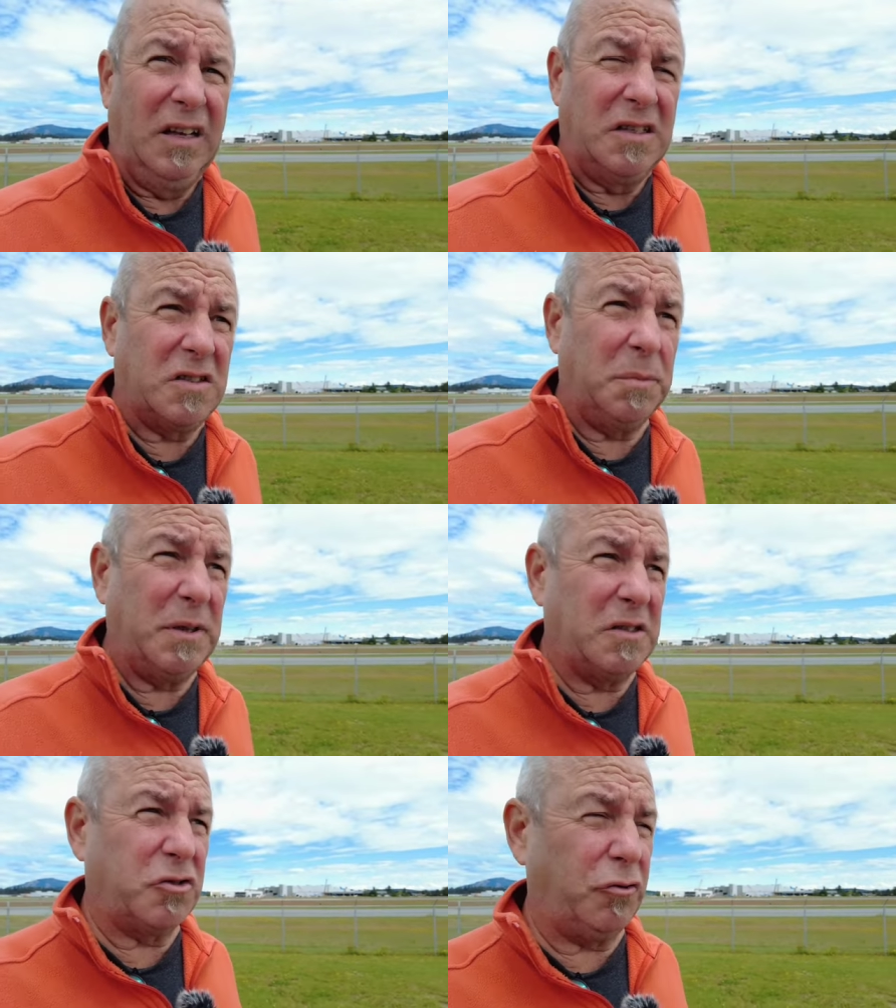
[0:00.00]
Some
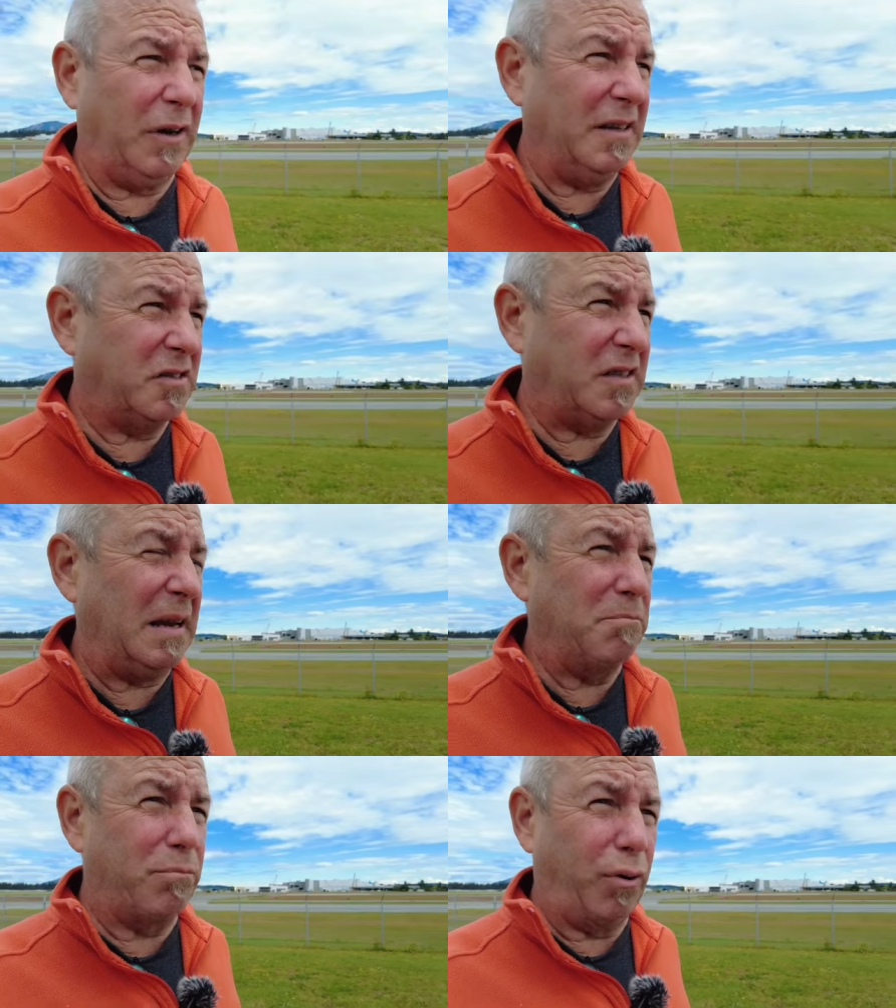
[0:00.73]
of the
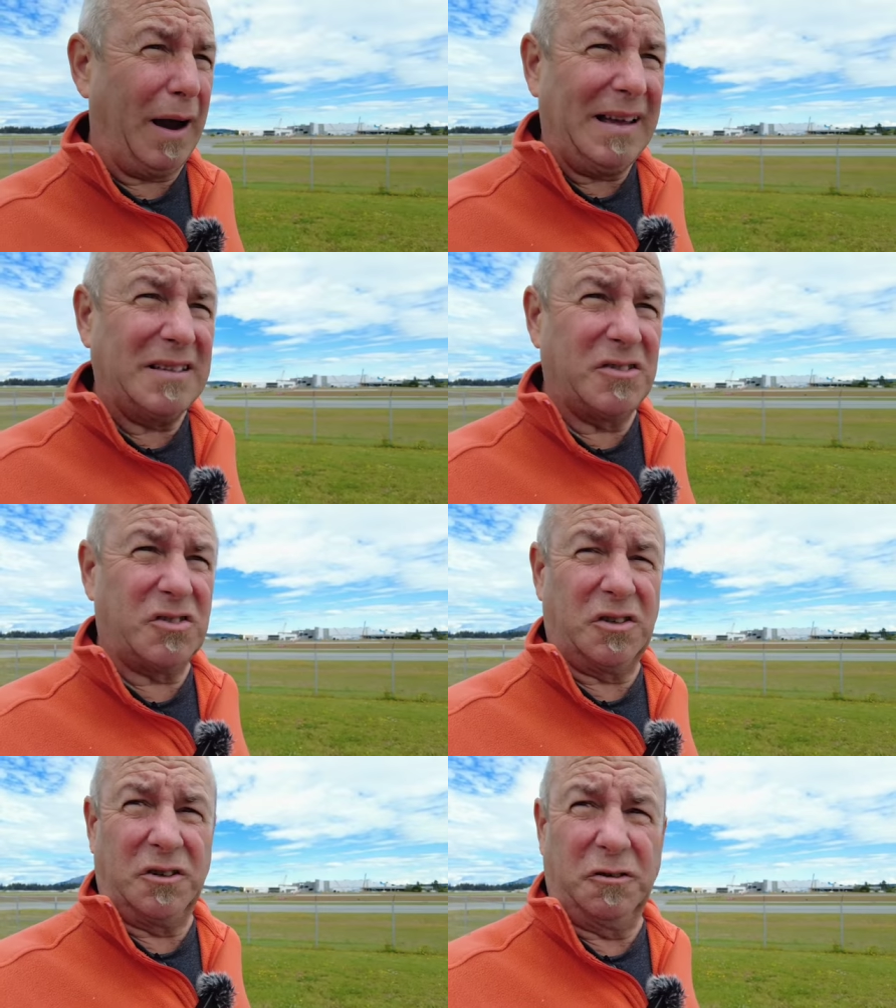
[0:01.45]
same
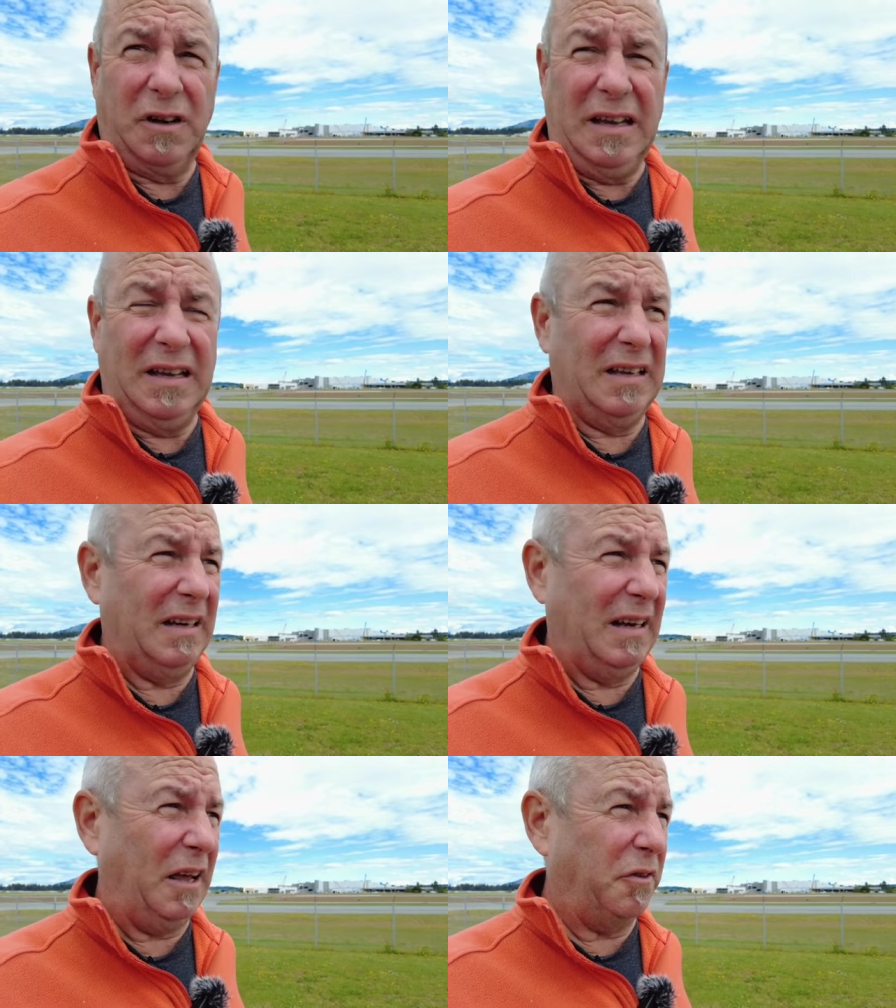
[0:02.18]
brands that are
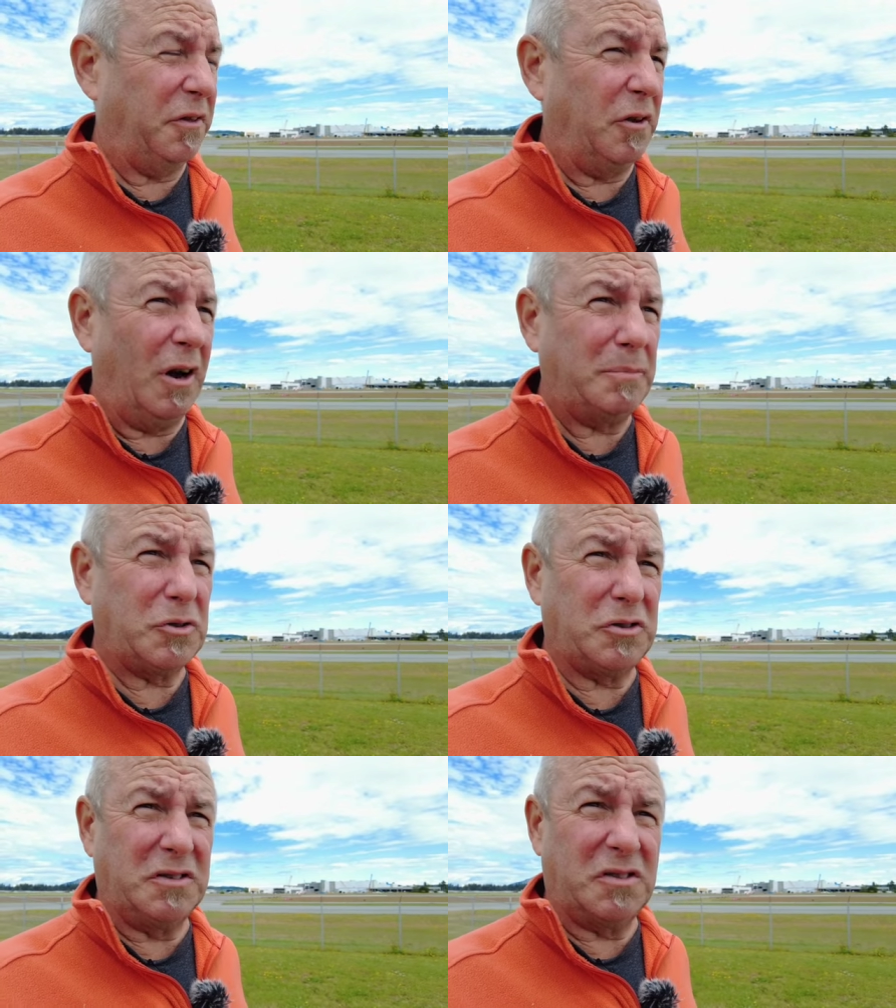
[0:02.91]
in Healthy
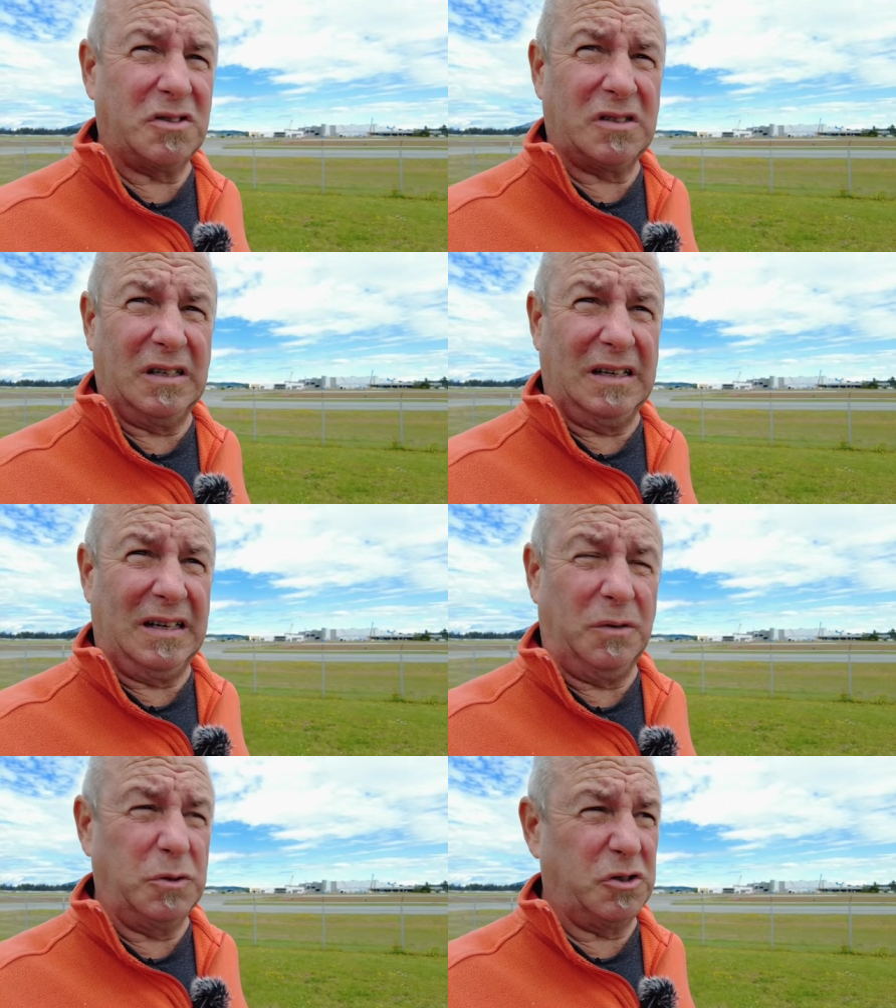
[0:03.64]
Options,
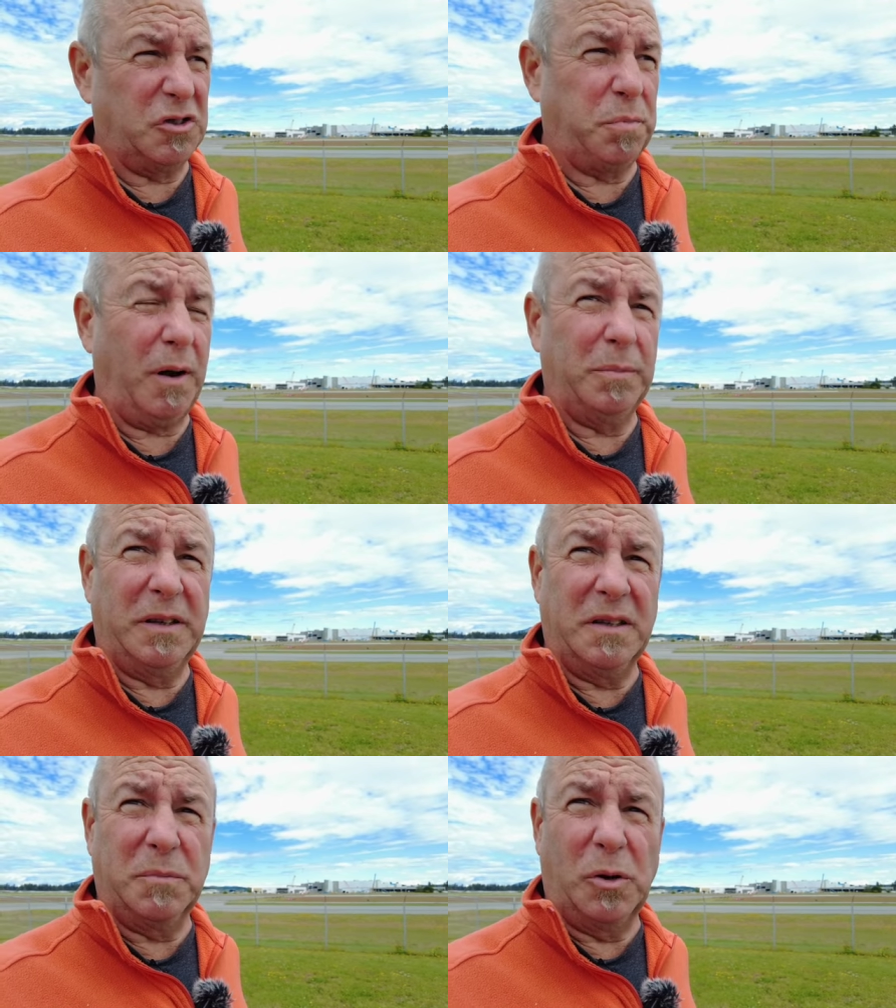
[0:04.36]
which is probably
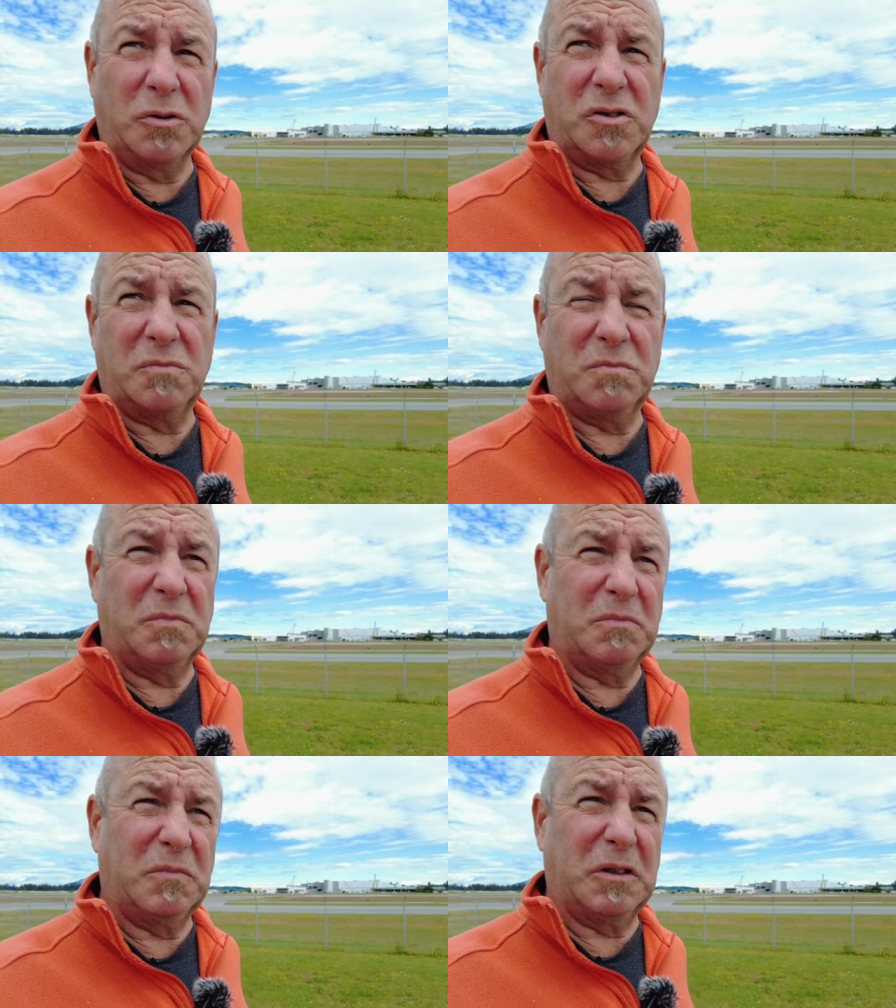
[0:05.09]
the most
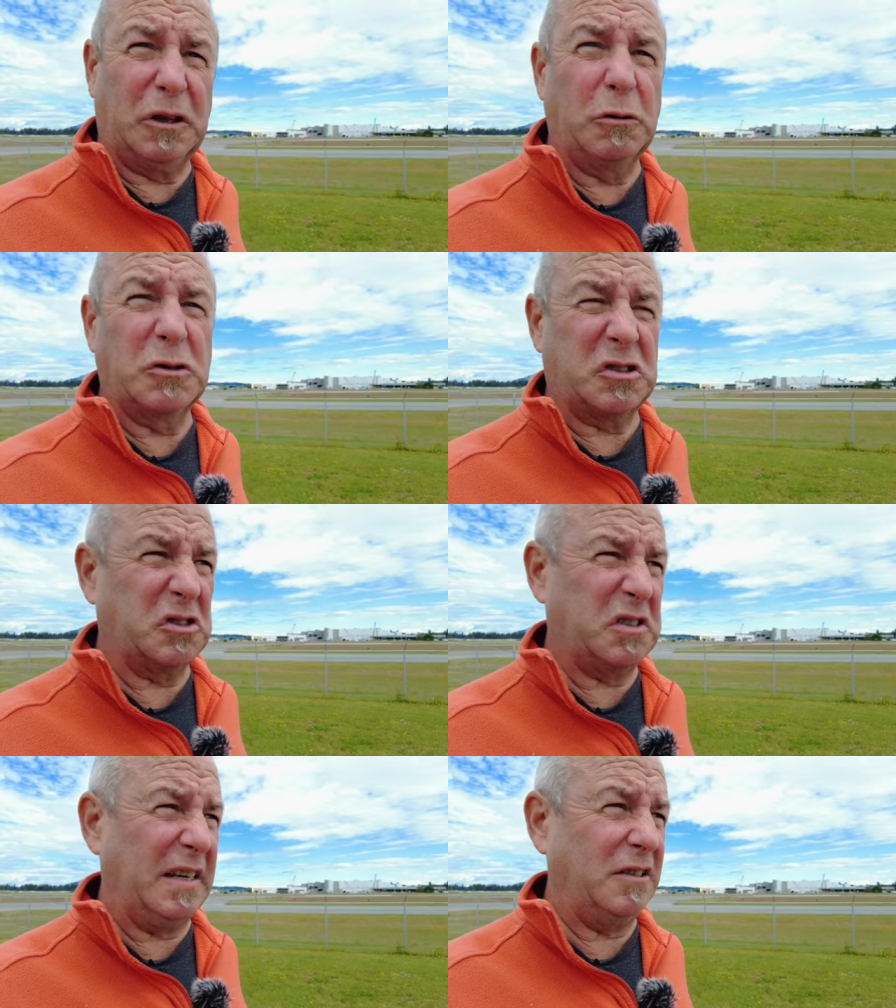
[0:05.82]

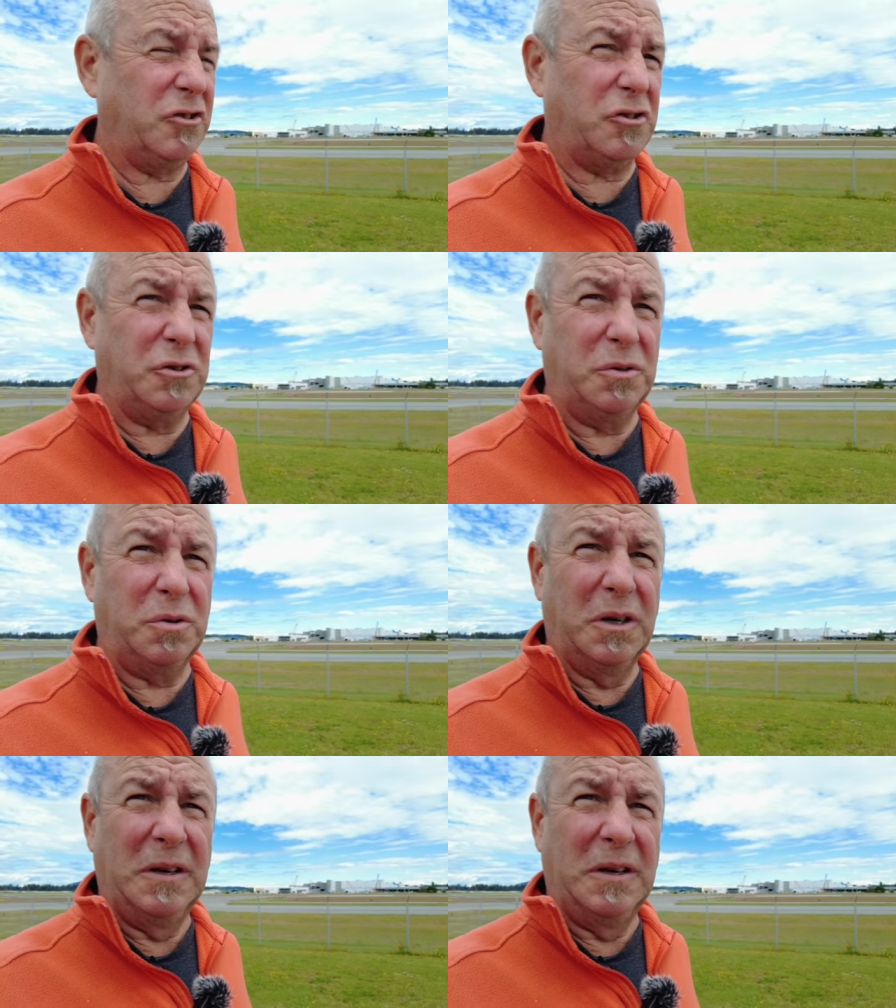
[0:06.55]
closest thing to